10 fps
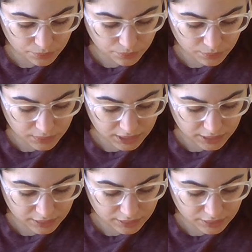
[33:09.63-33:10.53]

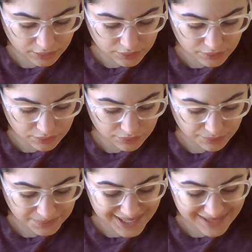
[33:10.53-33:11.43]
One, two.
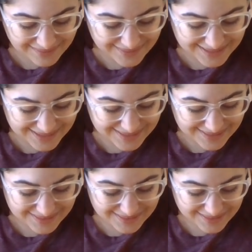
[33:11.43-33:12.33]
Well, it's
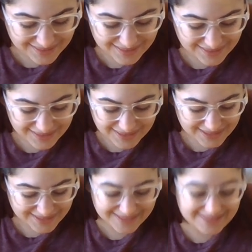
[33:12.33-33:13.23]

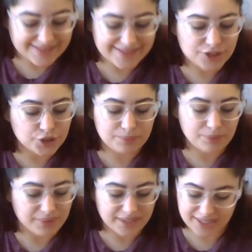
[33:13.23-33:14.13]
like
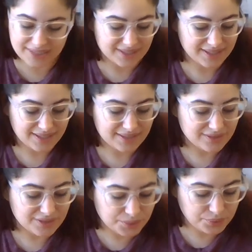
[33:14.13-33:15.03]

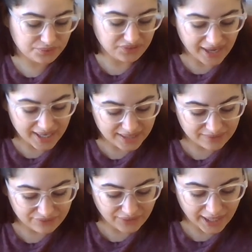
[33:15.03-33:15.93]

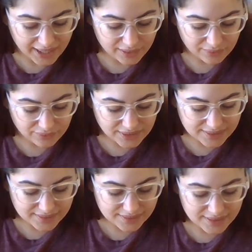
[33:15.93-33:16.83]
0.255.
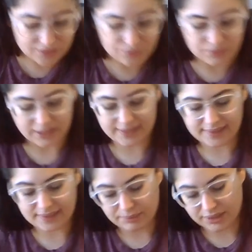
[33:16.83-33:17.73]
It's really
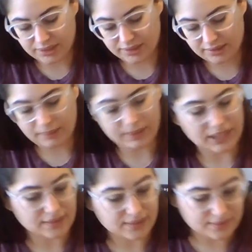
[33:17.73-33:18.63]
similar. I mean,
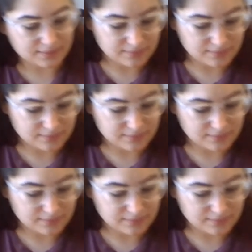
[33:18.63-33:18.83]
it's